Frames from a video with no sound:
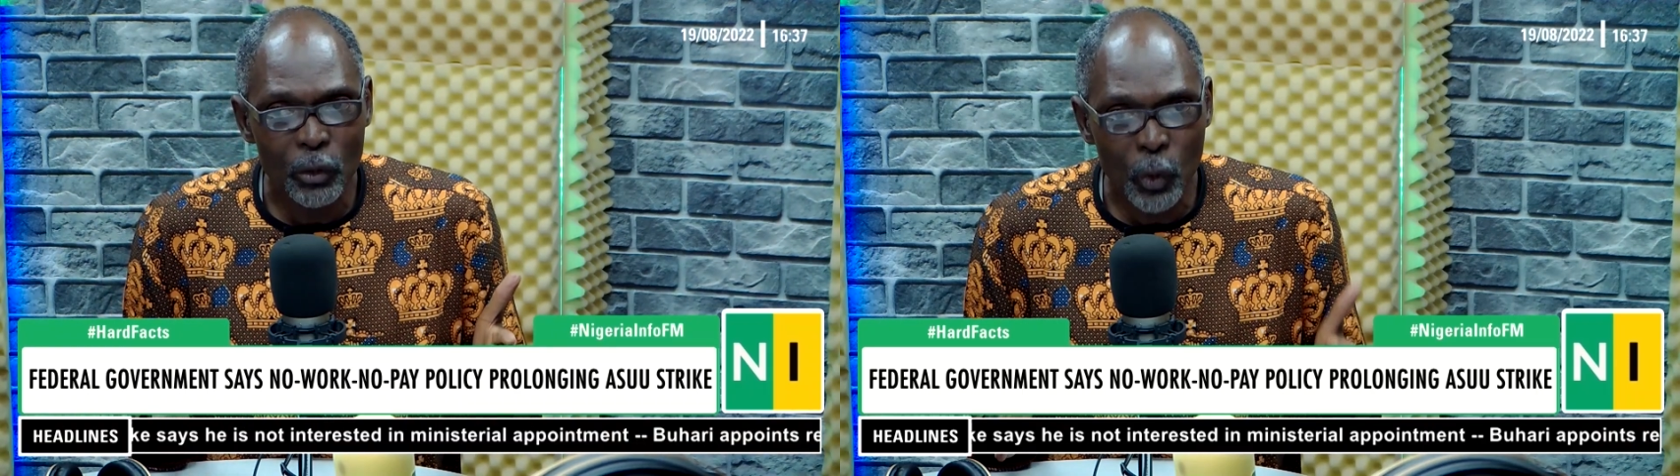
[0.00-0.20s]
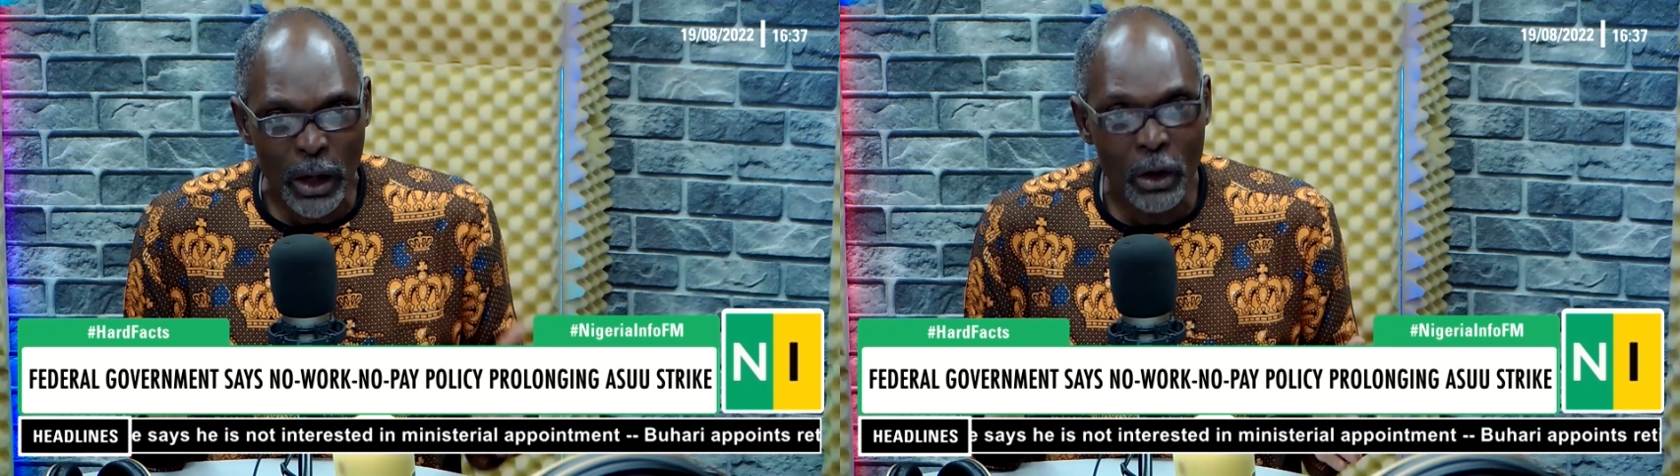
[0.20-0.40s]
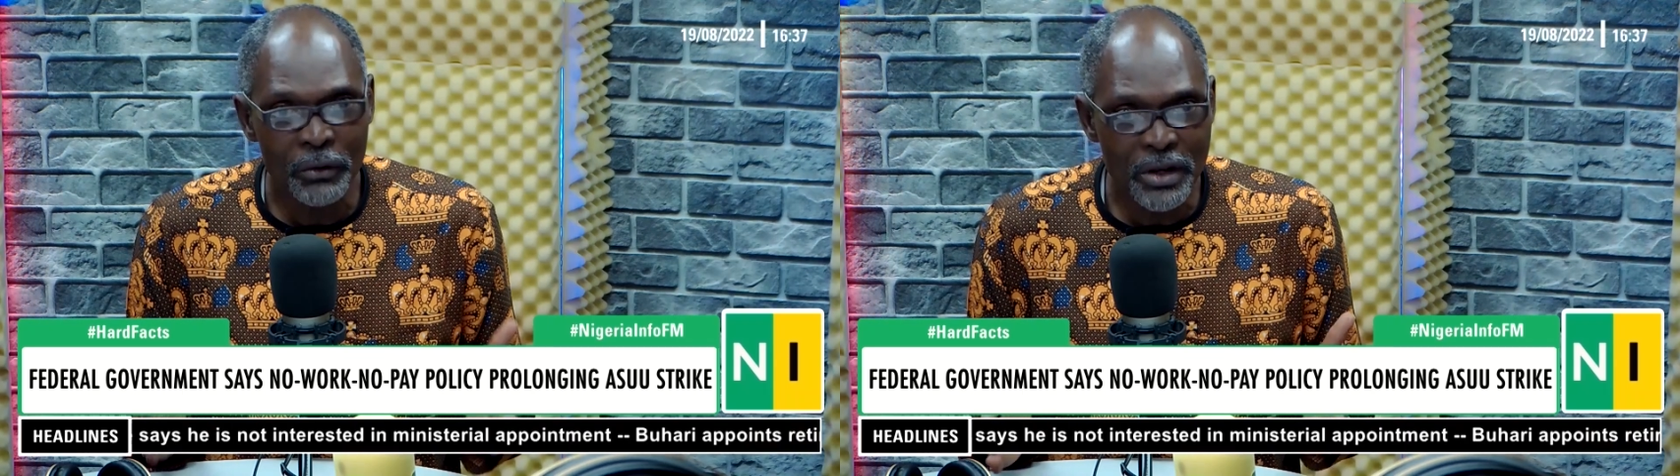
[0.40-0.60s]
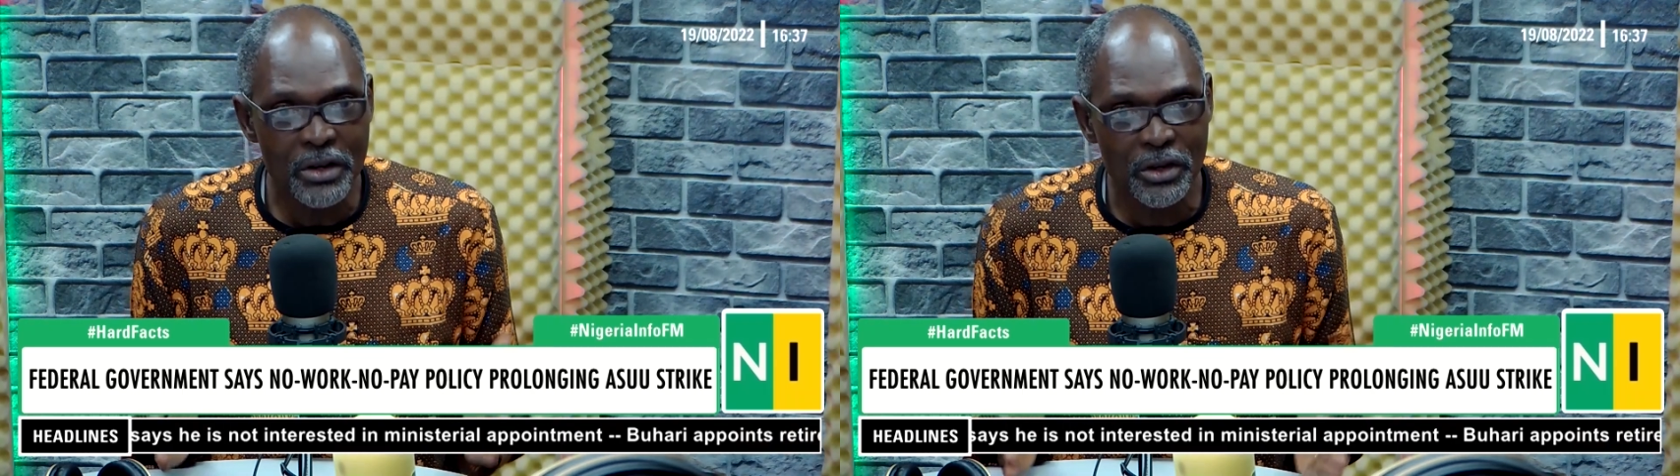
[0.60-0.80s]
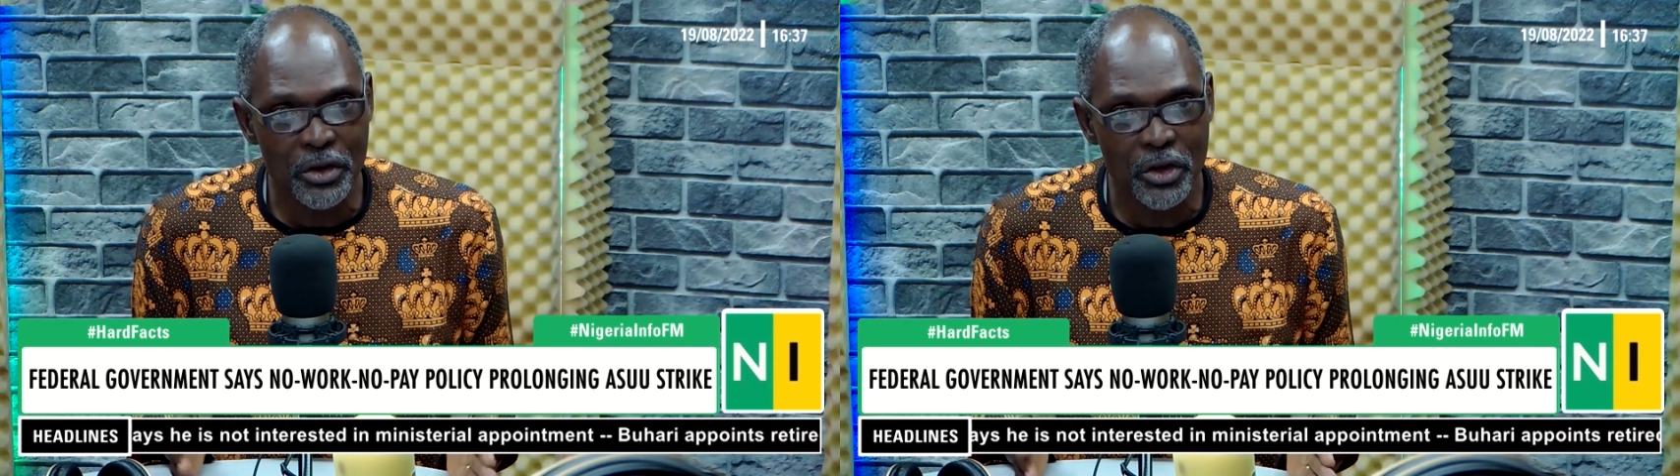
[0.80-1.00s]
one of the
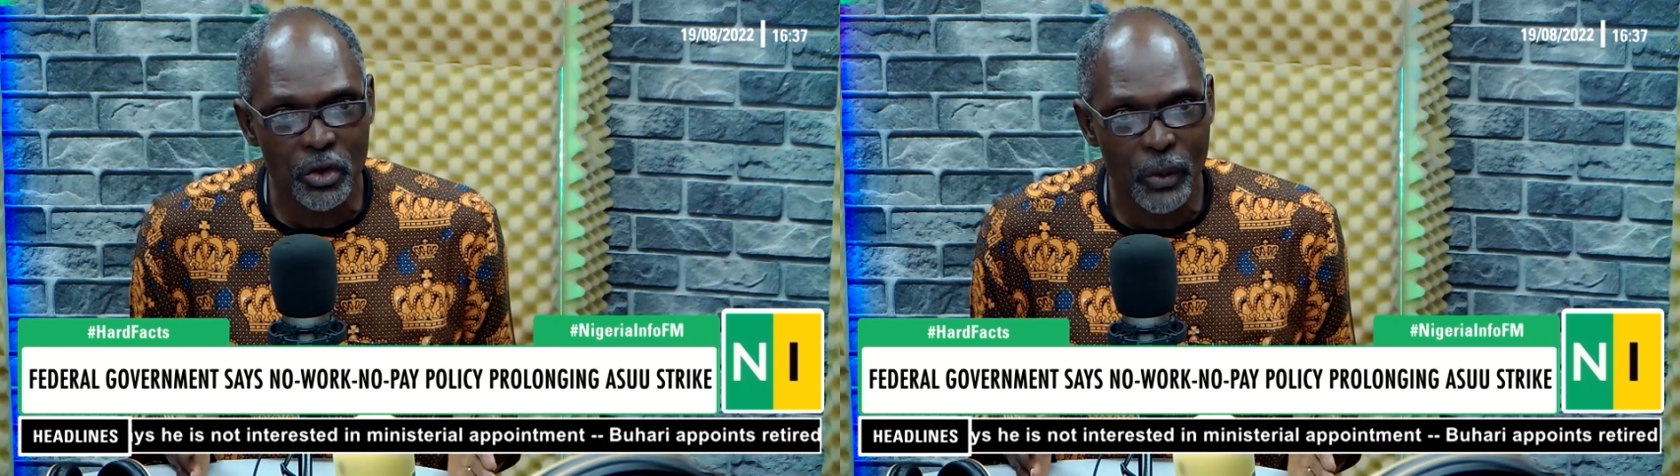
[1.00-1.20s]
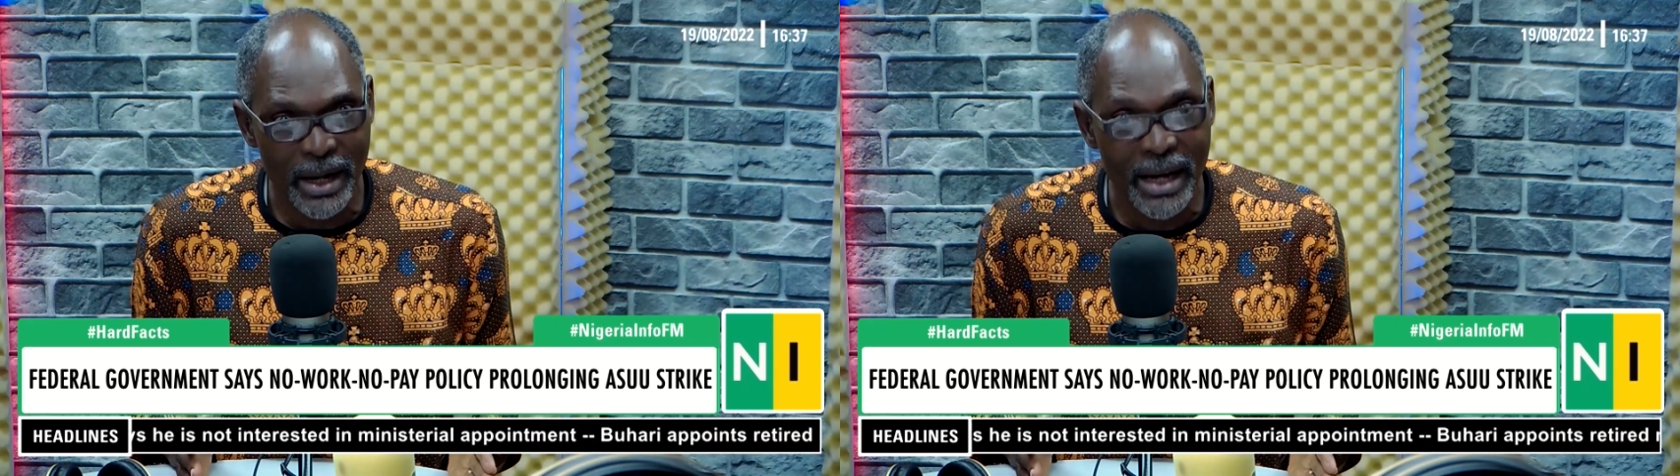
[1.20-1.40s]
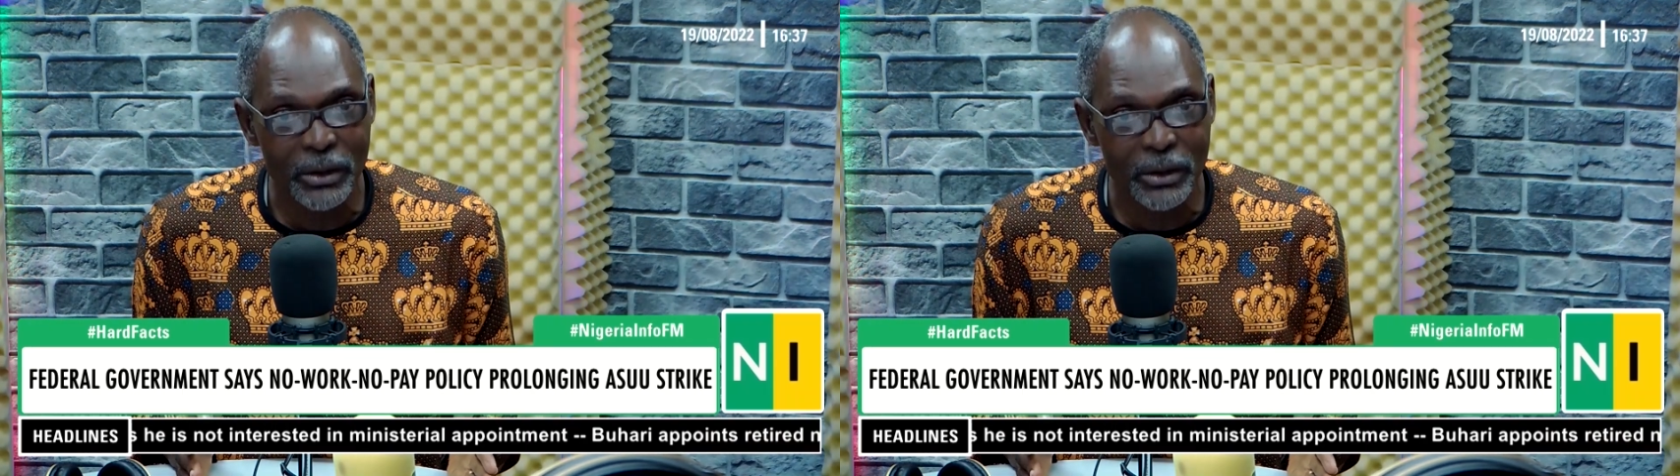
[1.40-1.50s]
discussions we had